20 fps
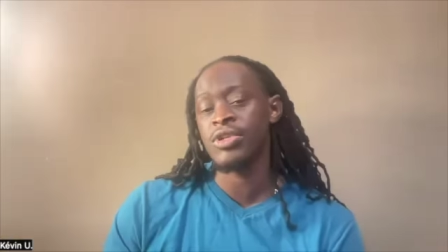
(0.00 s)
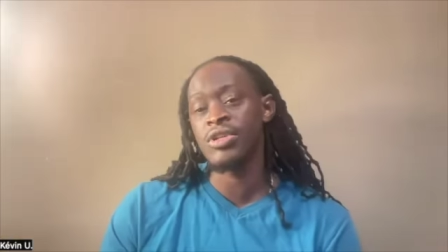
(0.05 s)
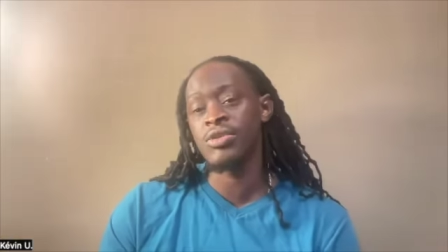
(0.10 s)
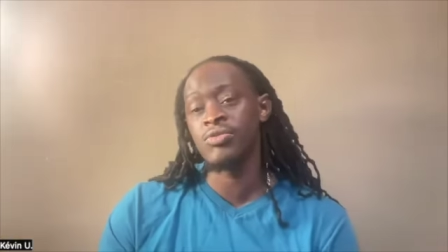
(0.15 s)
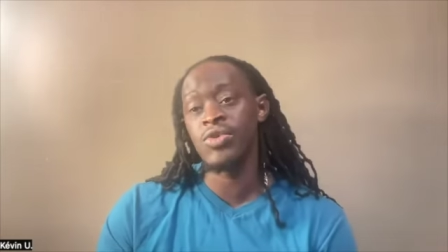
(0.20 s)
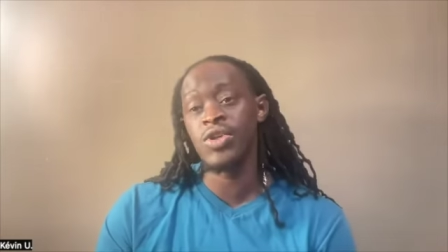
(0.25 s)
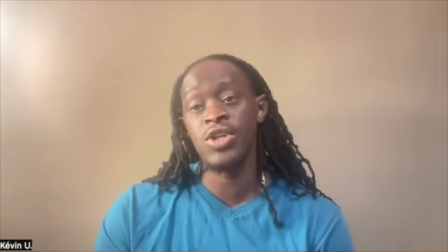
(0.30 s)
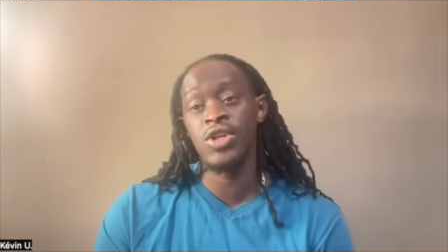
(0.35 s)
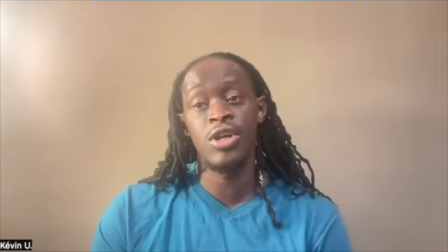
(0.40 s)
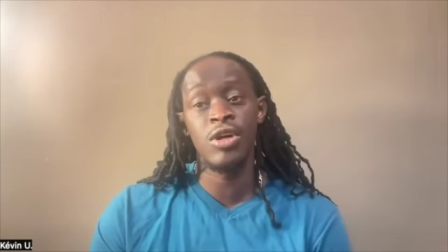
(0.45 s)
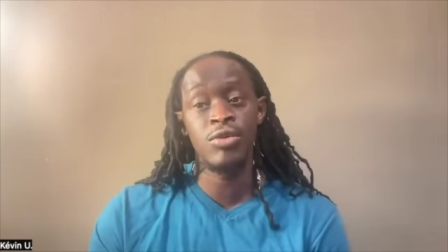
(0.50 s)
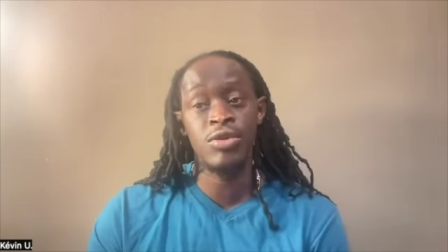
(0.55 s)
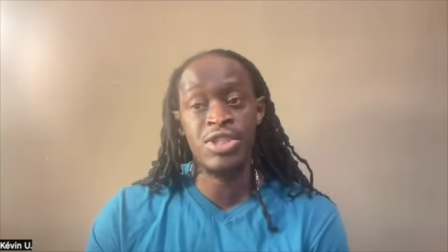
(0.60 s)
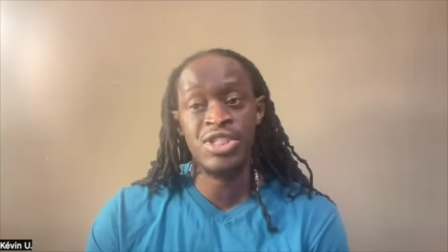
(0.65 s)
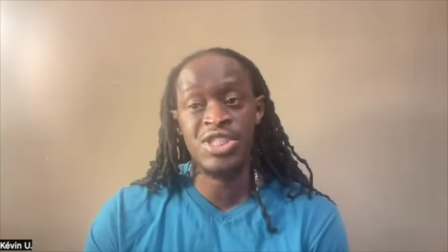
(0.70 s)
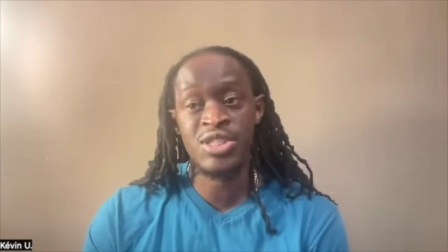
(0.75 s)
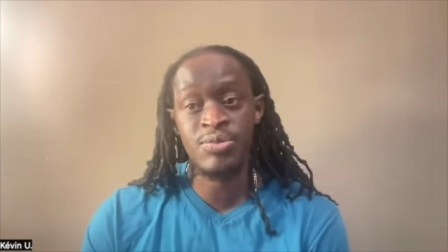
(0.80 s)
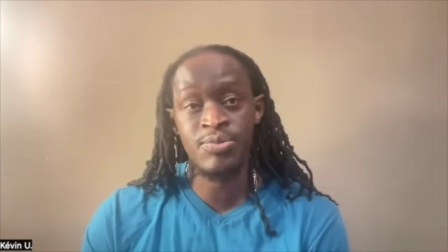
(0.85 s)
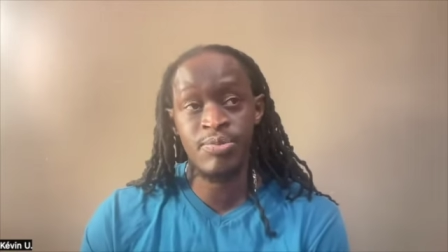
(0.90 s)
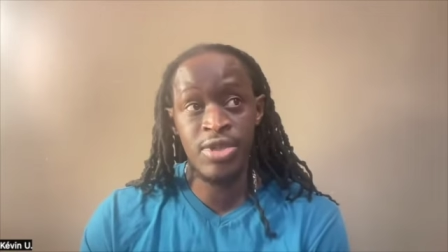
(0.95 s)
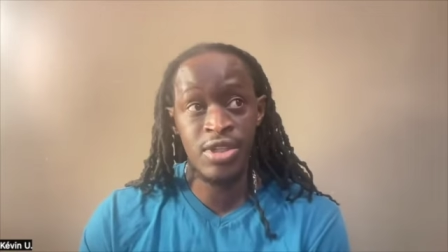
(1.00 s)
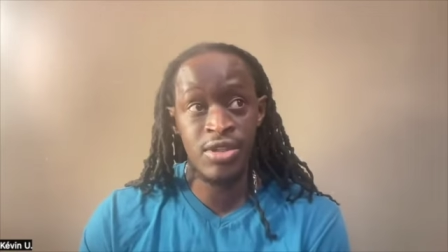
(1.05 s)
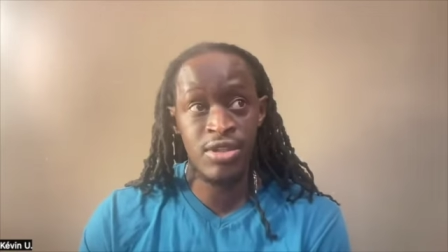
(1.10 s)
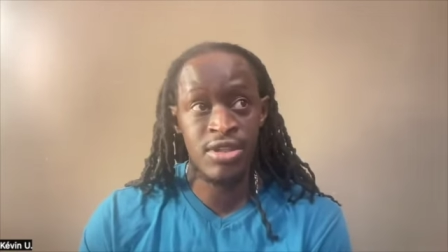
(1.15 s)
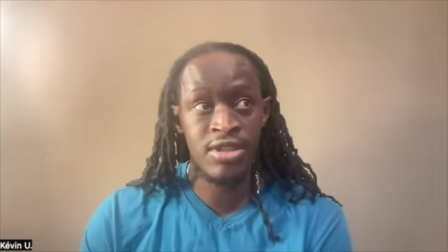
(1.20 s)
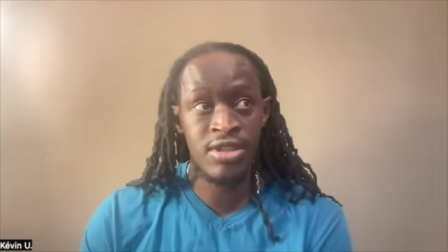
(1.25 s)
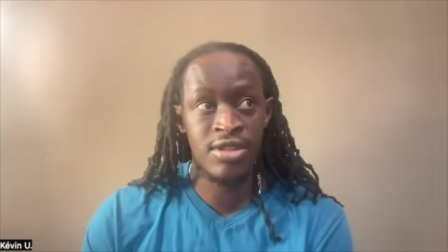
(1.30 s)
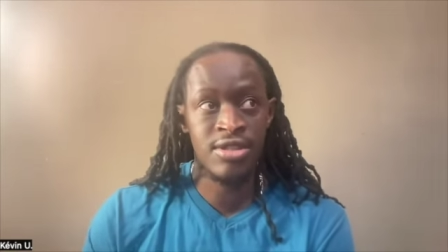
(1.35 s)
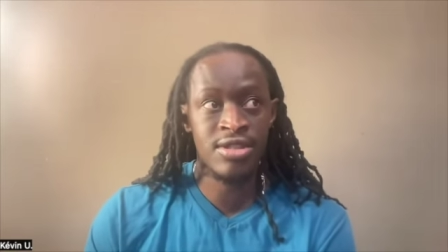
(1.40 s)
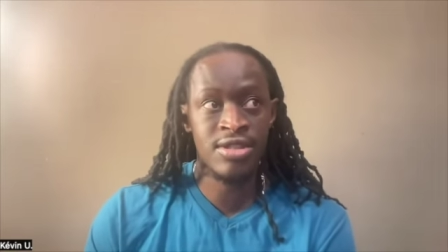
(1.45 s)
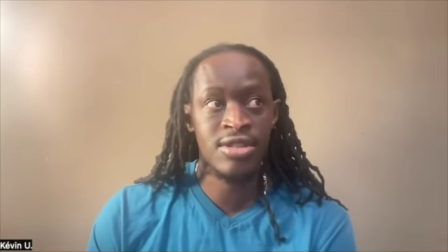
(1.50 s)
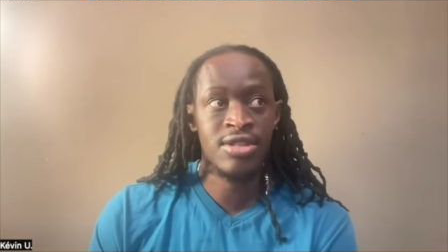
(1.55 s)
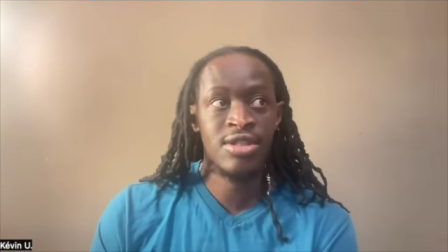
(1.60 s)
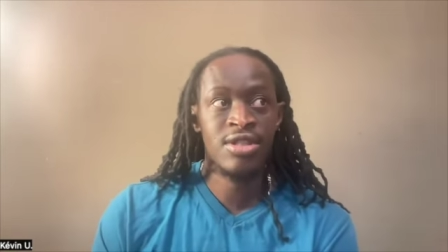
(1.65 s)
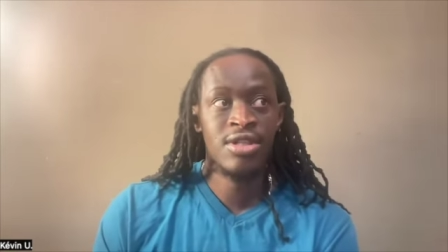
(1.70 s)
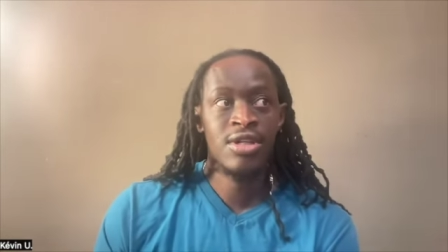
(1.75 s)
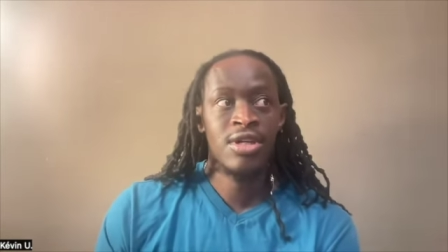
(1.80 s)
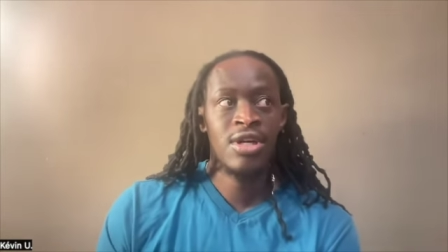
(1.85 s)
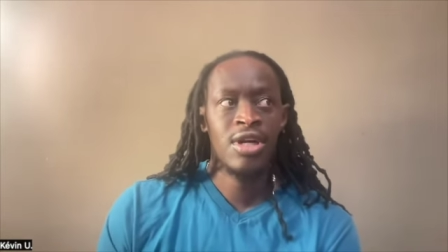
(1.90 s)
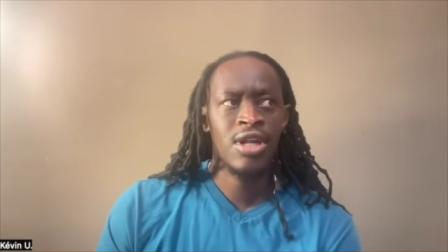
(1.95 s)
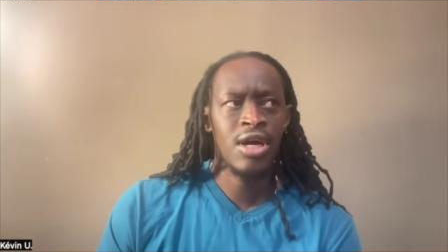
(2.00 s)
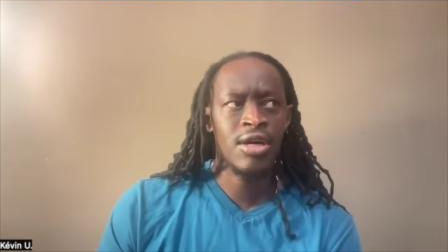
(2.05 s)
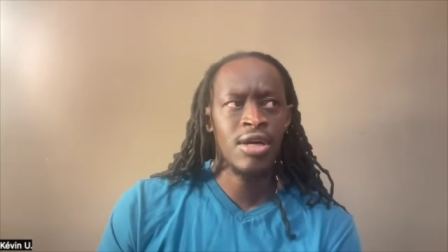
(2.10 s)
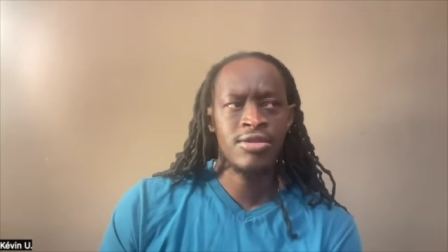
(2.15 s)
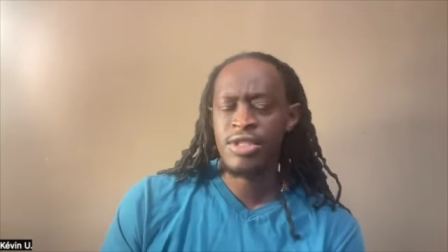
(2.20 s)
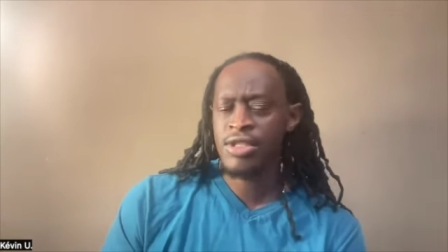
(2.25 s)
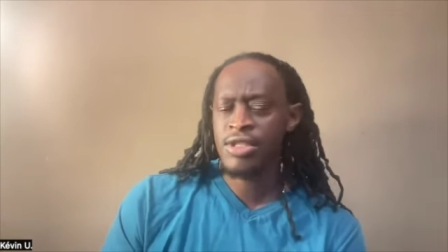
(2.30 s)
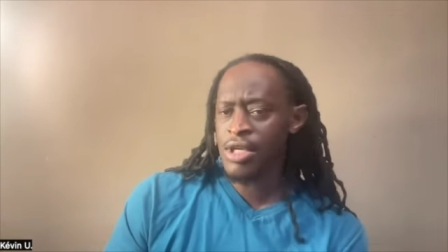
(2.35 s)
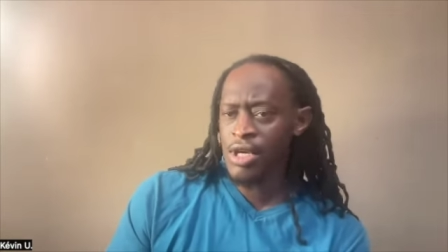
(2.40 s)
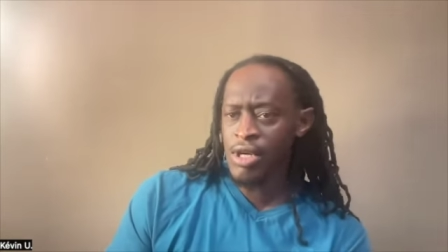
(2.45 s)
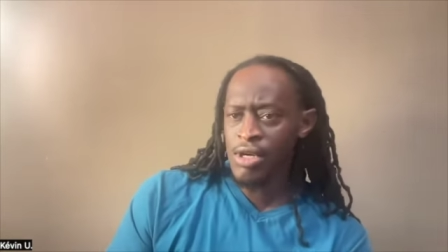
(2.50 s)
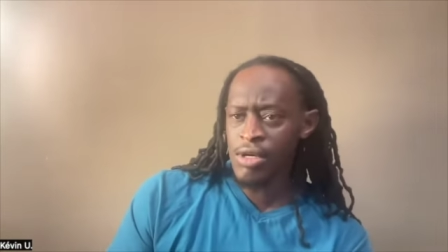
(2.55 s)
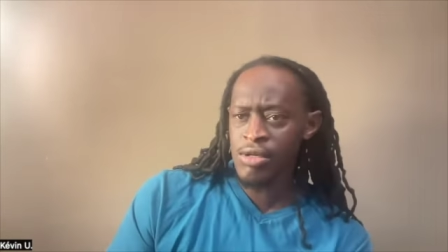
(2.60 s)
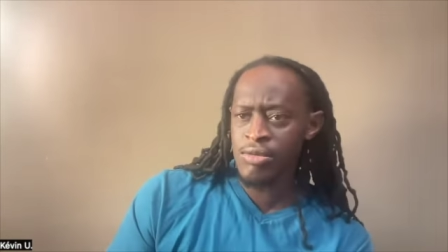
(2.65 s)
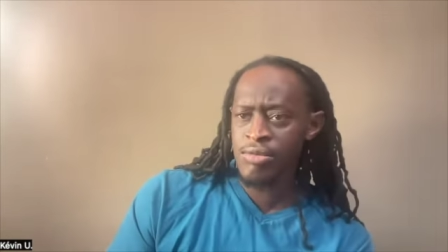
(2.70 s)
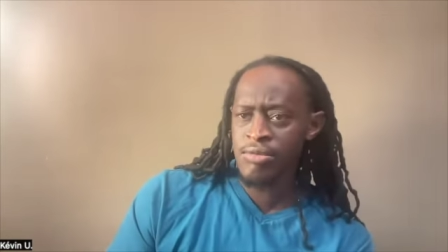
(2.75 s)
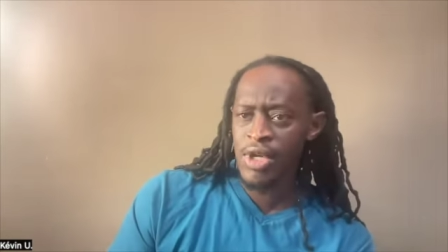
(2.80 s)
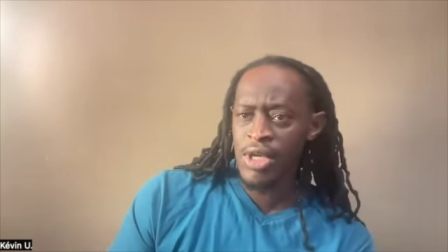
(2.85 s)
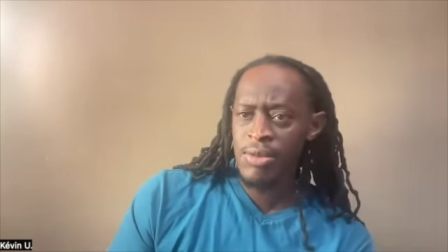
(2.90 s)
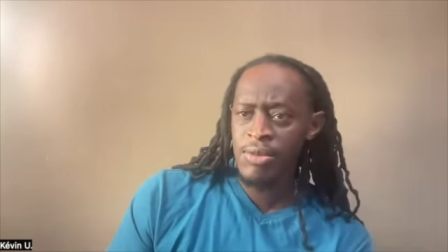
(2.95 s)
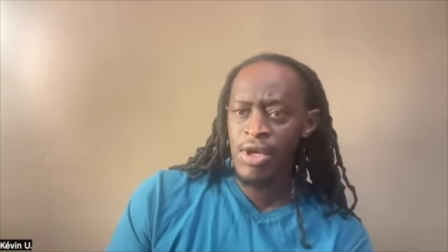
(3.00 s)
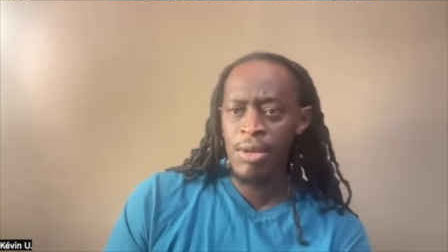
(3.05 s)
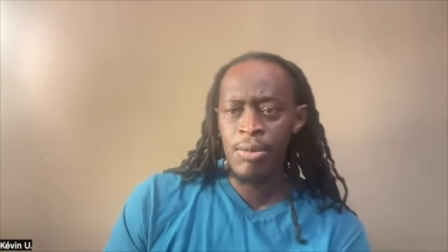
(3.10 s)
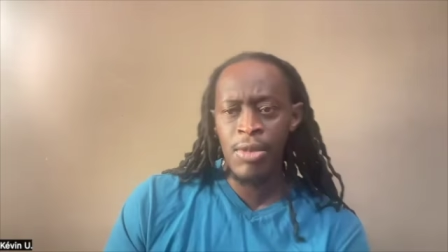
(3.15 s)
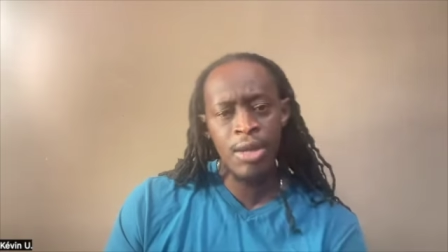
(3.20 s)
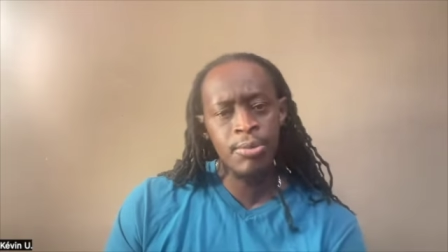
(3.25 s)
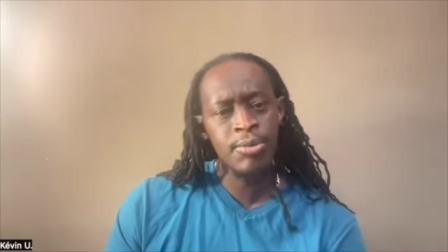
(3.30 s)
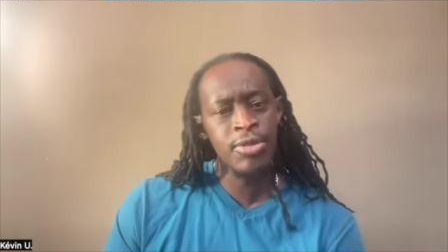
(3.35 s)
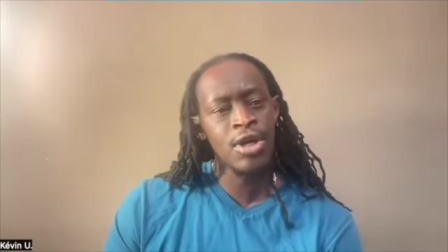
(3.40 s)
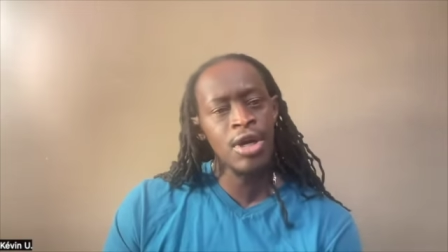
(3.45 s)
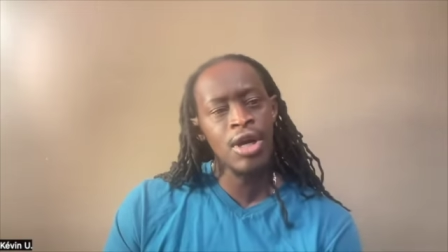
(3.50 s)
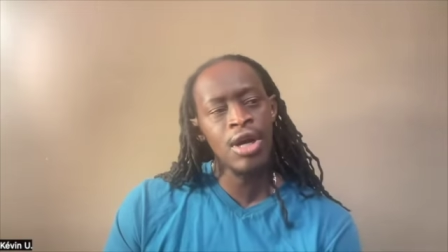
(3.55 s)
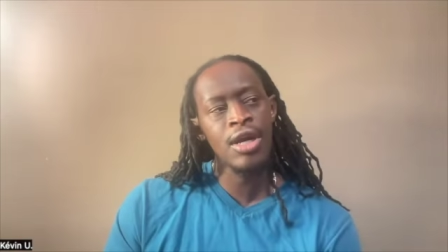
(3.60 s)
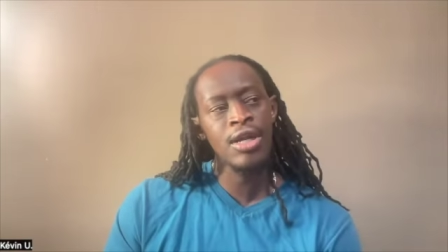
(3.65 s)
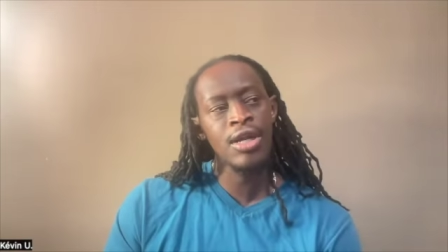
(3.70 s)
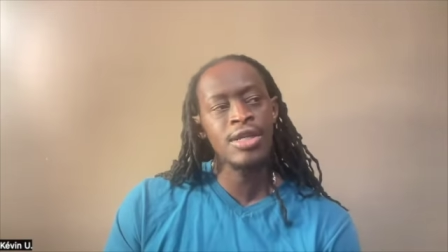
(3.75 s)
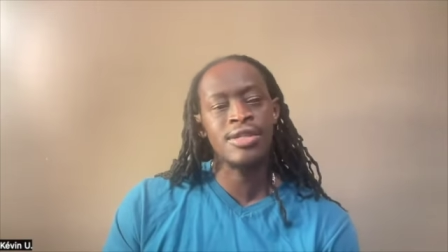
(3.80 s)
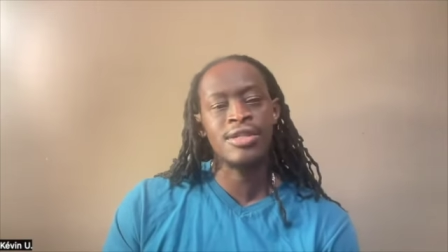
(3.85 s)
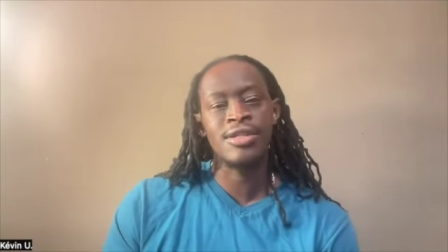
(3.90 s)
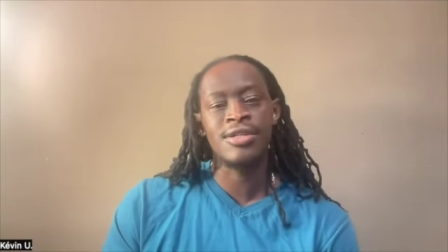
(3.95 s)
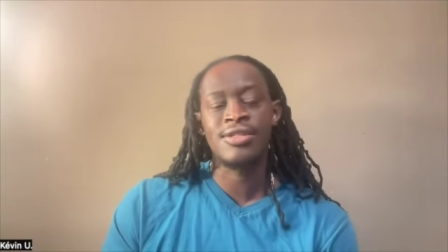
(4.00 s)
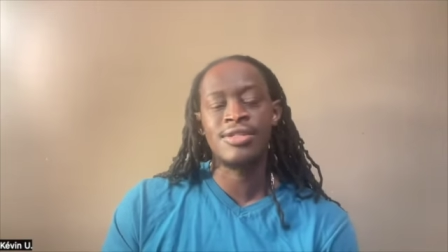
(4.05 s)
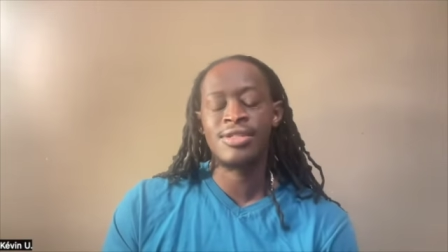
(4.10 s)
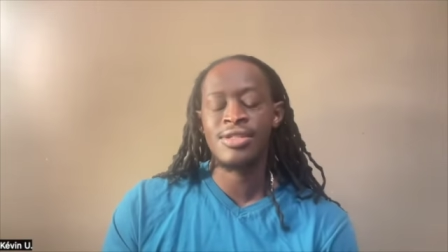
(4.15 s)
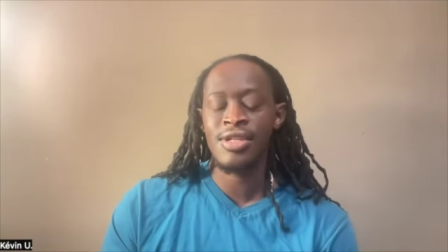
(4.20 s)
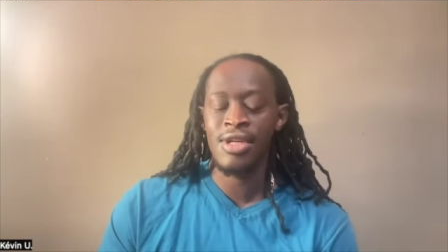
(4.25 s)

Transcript: good, with no experience." And I was like, "Oh, maybe I might be all right at this."